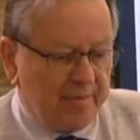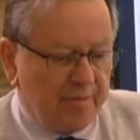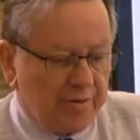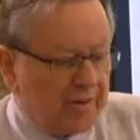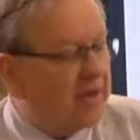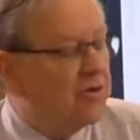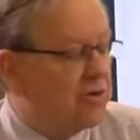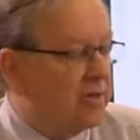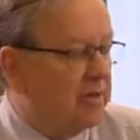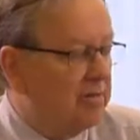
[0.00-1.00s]

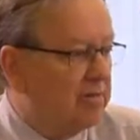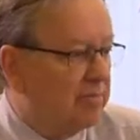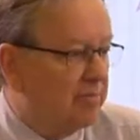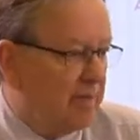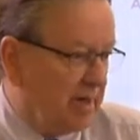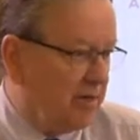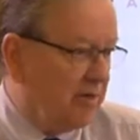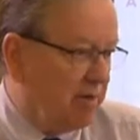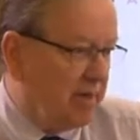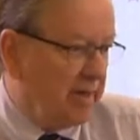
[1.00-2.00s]
production,
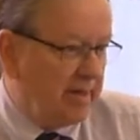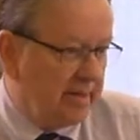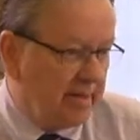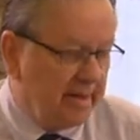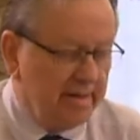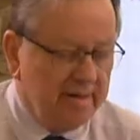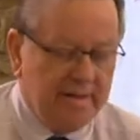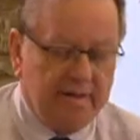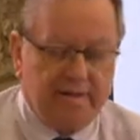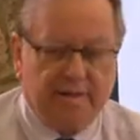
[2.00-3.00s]
particularly in the
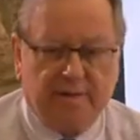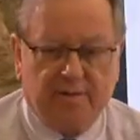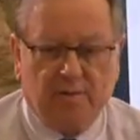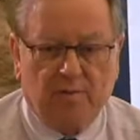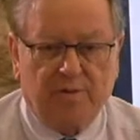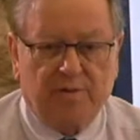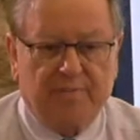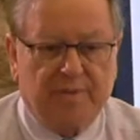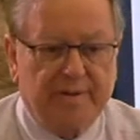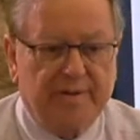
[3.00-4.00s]
older
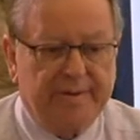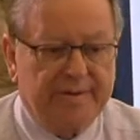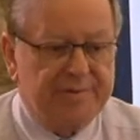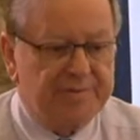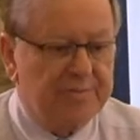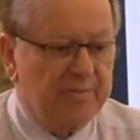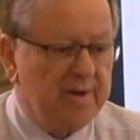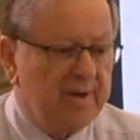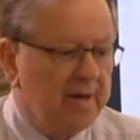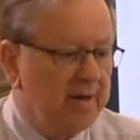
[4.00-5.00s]
periods
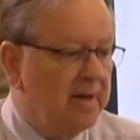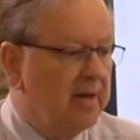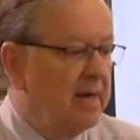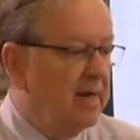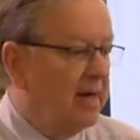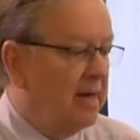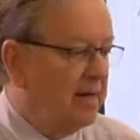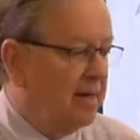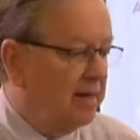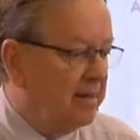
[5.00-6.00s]
where
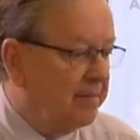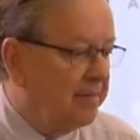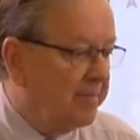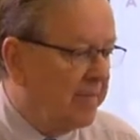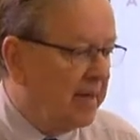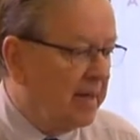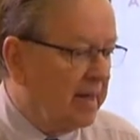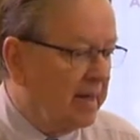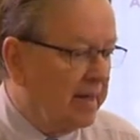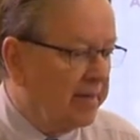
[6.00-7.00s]

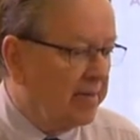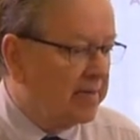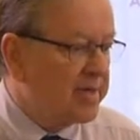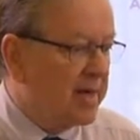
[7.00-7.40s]
there was